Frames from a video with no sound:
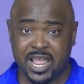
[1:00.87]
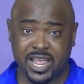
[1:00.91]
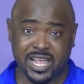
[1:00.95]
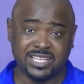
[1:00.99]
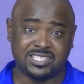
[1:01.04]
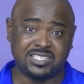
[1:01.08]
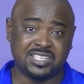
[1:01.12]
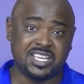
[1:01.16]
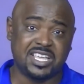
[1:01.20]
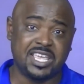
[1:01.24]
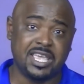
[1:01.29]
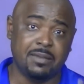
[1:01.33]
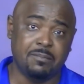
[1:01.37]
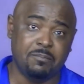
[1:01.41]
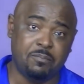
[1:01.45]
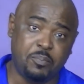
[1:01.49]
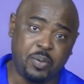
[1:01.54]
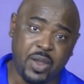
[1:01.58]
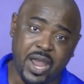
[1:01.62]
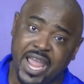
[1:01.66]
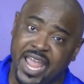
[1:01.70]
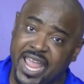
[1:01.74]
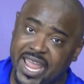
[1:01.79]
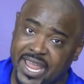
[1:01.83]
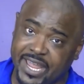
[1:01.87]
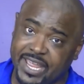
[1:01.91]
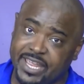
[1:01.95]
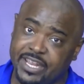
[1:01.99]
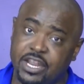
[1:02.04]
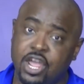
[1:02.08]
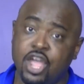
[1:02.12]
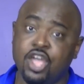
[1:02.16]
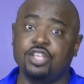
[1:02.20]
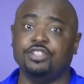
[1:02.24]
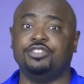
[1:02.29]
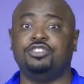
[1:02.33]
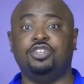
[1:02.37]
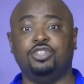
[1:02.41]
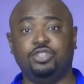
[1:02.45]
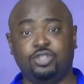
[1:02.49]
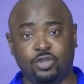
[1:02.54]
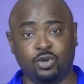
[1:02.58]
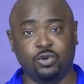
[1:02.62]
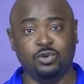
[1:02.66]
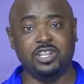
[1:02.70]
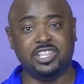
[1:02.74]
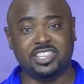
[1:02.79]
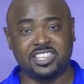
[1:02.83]
is to get paid to
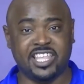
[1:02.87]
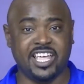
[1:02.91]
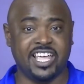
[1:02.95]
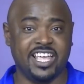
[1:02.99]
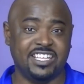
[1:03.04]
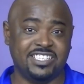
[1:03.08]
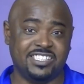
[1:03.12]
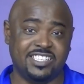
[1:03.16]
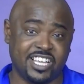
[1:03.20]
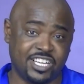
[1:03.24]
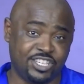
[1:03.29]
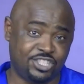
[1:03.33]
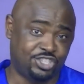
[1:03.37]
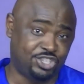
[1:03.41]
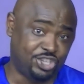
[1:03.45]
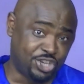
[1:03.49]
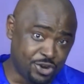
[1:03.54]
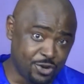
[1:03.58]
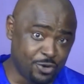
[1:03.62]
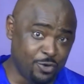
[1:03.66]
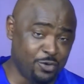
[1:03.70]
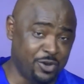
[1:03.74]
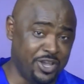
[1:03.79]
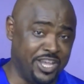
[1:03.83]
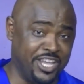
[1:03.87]
do the things that you